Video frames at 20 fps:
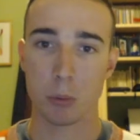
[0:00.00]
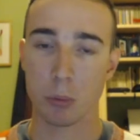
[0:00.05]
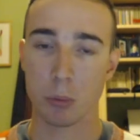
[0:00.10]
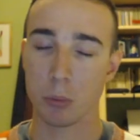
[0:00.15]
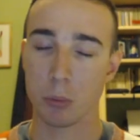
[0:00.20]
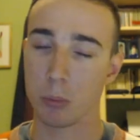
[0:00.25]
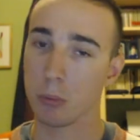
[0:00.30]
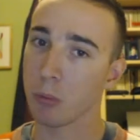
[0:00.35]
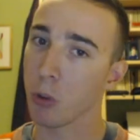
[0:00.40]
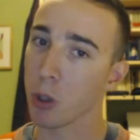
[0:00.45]

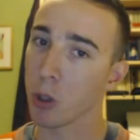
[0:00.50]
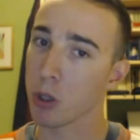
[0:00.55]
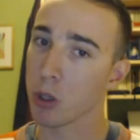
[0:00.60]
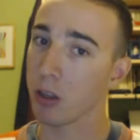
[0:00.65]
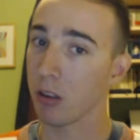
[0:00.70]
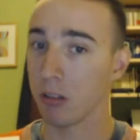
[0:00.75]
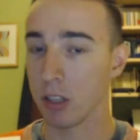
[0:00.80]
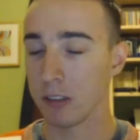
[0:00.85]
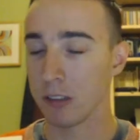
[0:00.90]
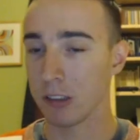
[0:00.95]
what
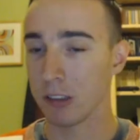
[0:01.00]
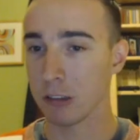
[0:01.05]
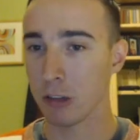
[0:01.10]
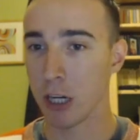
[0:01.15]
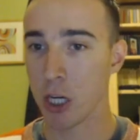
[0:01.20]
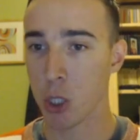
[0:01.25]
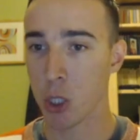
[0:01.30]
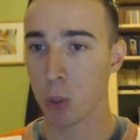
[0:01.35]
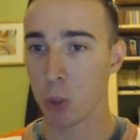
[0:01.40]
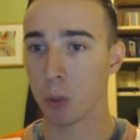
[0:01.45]
is the
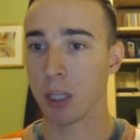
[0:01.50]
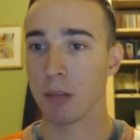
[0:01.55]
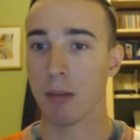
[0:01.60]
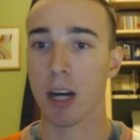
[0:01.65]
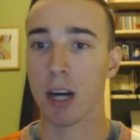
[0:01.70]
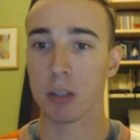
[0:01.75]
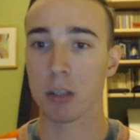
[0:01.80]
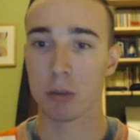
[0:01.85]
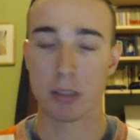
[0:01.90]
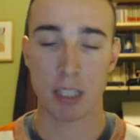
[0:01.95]
evaluation, and
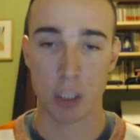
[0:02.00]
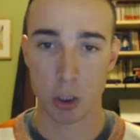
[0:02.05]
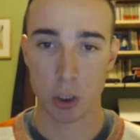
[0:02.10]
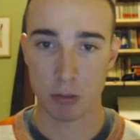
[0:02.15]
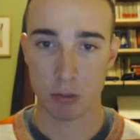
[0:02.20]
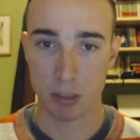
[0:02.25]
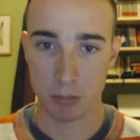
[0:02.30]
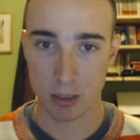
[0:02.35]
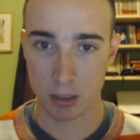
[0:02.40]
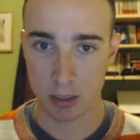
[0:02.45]
Magnus
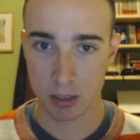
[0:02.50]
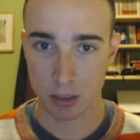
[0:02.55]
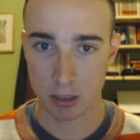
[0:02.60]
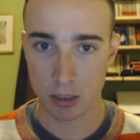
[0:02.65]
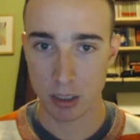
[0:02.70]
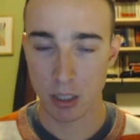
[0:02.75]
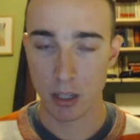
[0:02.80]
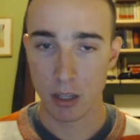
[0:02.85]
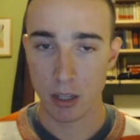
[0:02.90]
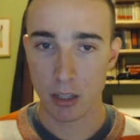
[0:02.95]
actually admitted
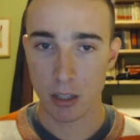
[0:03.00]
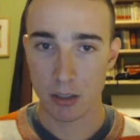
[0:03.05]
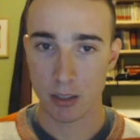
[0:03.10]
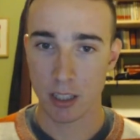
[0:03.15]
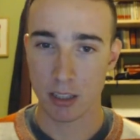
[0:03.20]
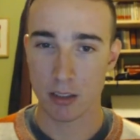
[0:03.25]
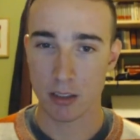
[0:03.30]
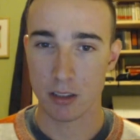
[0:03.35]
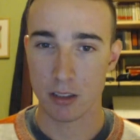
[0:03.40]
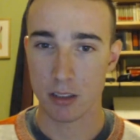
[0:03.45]

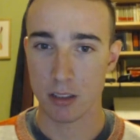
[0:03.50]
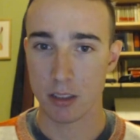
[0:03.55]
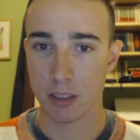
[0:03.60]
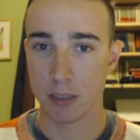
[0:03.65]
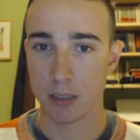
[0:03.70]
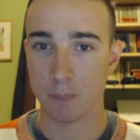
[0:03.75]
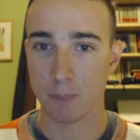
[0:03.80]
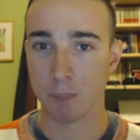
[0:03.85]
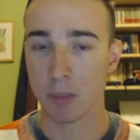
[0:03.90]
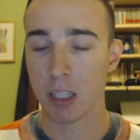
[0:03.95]
that
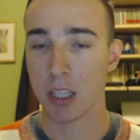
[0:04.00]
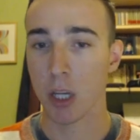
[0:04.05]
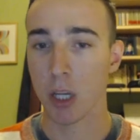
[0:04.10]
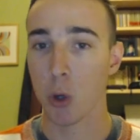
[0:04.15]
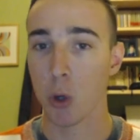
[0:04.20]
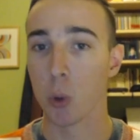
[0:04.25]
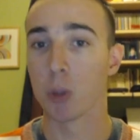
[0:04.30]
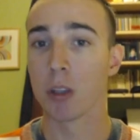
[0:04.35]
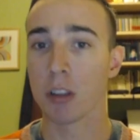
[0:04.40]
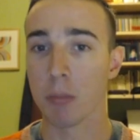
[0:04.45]
he
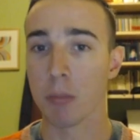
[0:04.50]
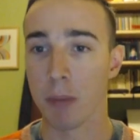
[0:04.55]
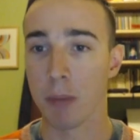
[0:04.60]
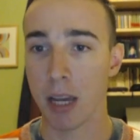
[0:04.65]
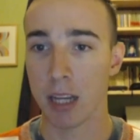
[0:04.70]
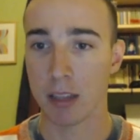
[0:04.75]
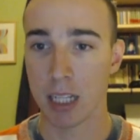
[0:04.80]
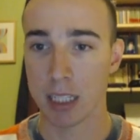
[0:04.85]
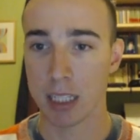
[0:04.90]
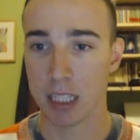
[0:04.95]
couldn't
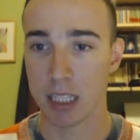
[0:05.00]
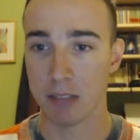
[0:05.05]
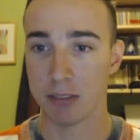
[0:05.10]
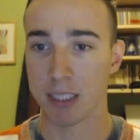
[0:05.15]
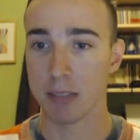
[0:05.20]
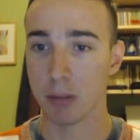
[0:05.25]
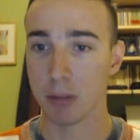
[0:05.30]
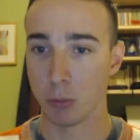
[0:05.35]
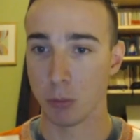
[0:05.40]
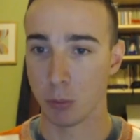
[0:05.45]
make knight
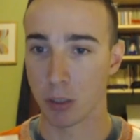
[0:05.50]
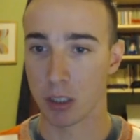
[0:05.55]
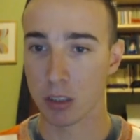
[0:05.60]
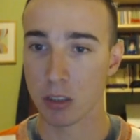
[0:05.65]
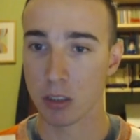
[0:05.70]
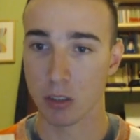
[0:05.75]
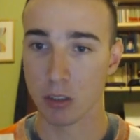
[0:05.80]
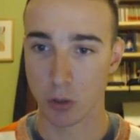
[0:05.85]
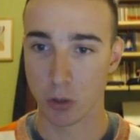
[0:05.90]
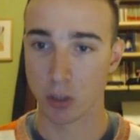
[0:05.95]
f7
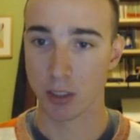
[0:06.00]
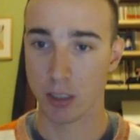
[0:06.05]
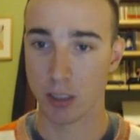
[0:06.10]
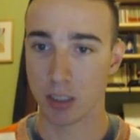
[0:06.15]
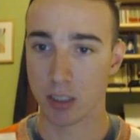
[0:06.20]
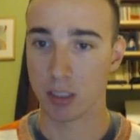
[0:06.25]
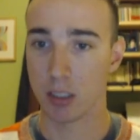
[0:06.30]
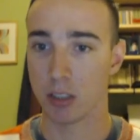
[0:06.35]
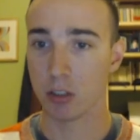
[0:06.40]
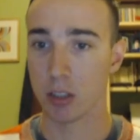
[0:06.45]
work. Of course,
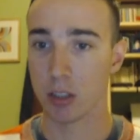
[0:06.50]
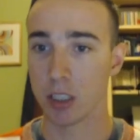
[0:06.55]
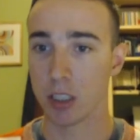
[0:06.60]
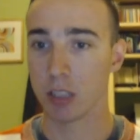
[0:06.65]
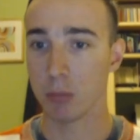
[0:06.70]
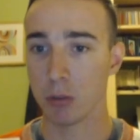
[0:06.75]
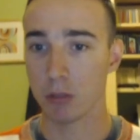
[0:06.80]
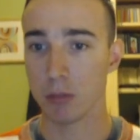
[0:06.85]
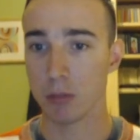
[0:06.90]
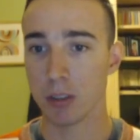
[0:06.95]
he saw
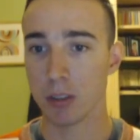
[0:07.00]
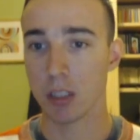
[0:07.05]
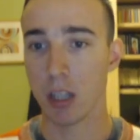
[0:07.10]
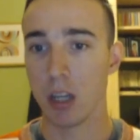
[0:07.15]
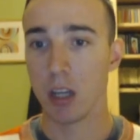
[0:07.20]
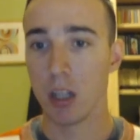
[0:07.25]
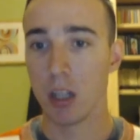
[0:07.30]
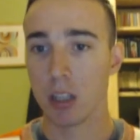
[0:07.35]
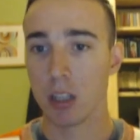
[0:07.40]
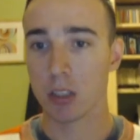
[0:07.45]
that move.
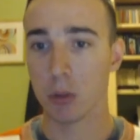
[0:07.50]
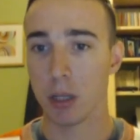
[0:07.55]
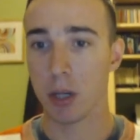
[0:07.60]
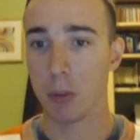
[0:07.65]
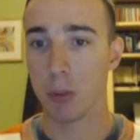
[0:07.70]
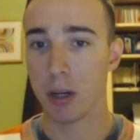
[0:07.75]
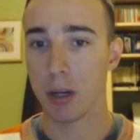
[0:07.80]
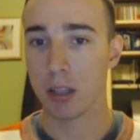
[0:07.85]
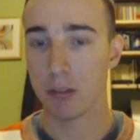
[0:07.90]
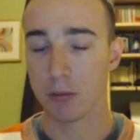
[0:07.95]
So he
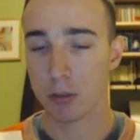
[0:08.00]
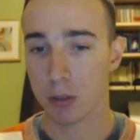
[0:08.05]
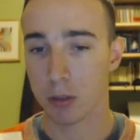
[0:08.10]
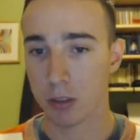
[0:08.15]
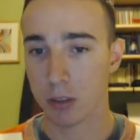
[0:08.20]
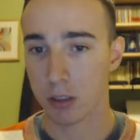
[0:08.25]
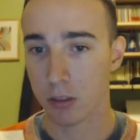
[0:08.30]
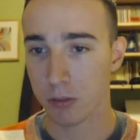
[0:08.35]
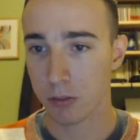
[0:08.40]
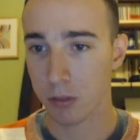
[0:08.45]
went
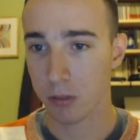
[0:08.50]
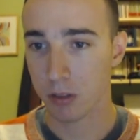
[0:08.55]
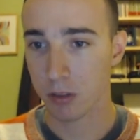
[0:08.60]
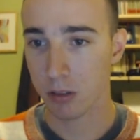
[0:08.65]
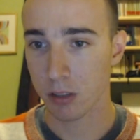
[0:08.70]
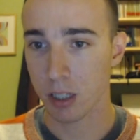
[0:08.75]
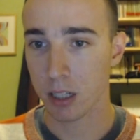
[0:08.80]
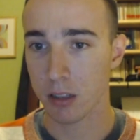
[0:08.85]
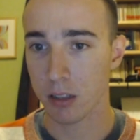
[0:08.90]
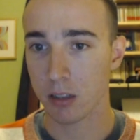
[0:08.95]
for
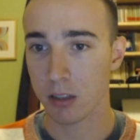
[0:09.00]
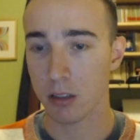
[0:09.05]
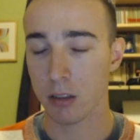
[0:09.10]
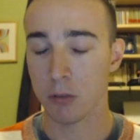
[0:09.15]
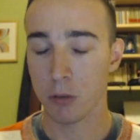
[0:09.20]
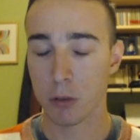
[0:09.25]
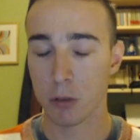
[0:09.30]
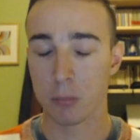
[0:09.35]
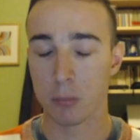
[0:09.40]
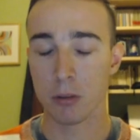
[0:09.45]
knight
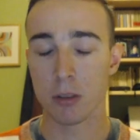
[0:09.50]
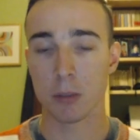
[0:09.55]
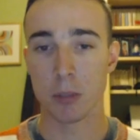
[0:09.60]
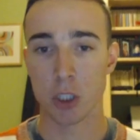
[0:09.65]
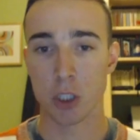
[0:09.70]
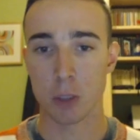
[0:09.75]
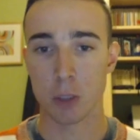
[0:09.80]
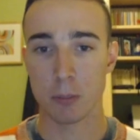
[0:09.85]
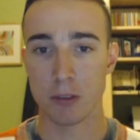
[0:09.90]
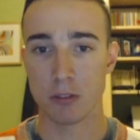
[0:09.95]
for
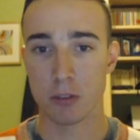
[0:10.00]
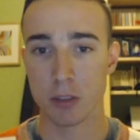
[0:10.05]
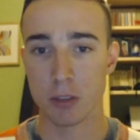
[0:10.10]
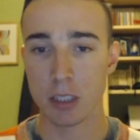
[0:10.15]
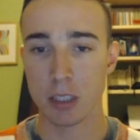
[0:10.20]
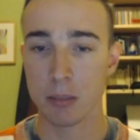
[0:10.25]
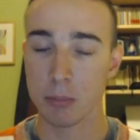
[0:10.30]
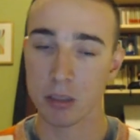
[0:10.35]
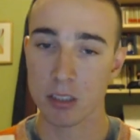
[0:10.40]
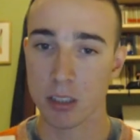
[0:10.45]
bishop
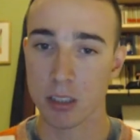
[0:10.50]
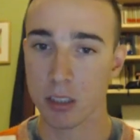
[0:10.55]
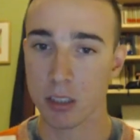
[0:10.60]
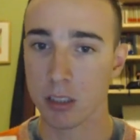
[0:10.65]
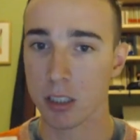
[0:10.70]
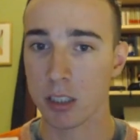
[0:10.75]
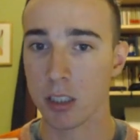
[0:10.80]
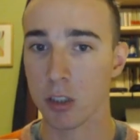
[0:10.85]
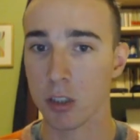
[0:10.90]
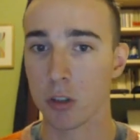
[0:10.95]
f3, but here
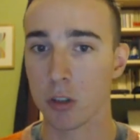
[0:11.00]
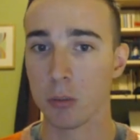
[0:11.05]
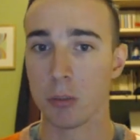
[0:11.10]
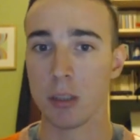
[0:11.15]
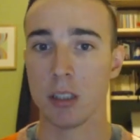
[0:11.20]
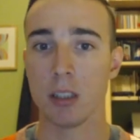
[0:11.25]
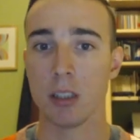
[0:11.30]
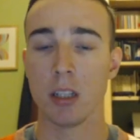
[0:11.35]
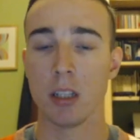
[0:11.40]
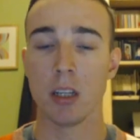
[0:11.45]
he needs to
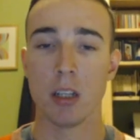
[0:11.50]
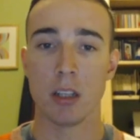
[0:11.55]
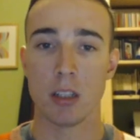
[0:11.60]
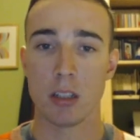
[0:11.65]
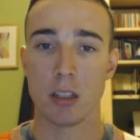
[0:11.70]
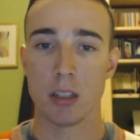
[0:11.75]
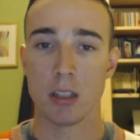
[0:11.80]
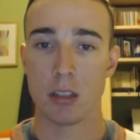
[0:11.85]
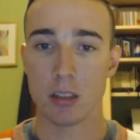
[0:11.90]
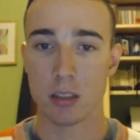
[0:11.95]
be
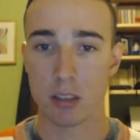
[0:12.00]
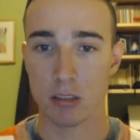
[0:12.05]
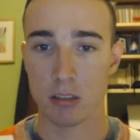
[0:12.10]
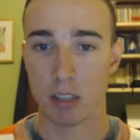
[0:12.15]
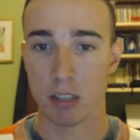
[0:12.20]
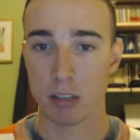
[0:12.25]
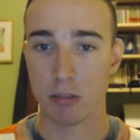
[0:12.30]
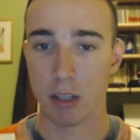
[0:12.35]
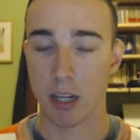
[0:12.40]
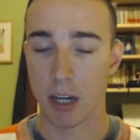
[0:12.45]

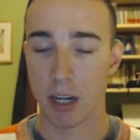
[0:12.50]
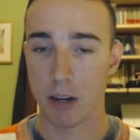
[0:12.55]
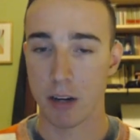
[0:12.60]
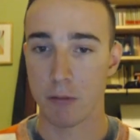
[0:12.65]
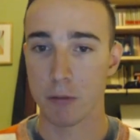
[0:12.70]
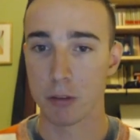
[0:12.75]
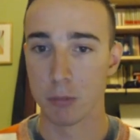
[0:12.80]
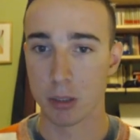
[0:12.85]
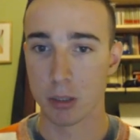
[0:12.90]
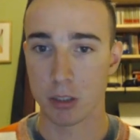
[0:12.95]
slightly
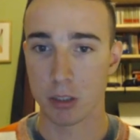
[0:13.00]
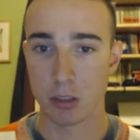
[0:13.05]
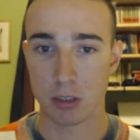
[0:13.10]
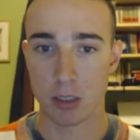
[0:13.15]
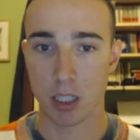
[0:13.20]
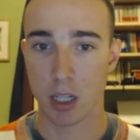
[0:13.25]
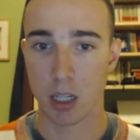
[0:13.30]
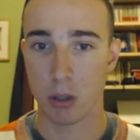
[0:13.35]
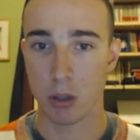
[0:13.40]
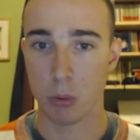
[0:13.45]
careful because
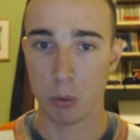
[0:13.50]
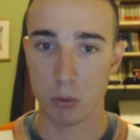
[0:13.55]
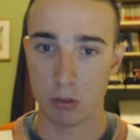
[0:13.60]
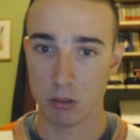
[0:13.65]
now